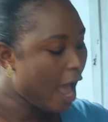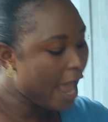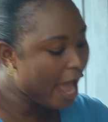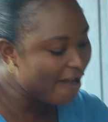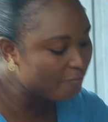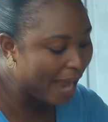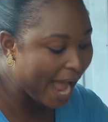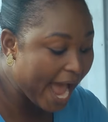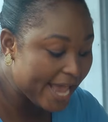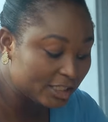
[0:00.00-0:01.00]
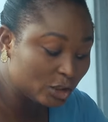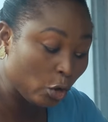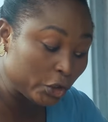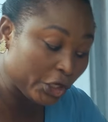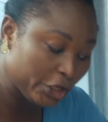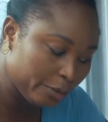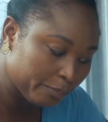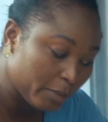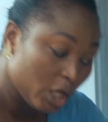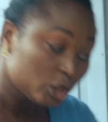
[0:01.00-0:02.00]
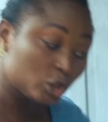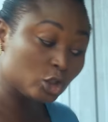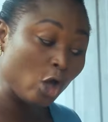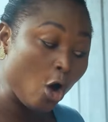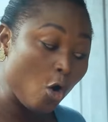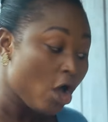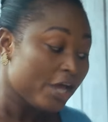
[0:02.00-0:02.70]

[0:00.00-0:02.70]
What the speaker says: I have my eyes on him. So,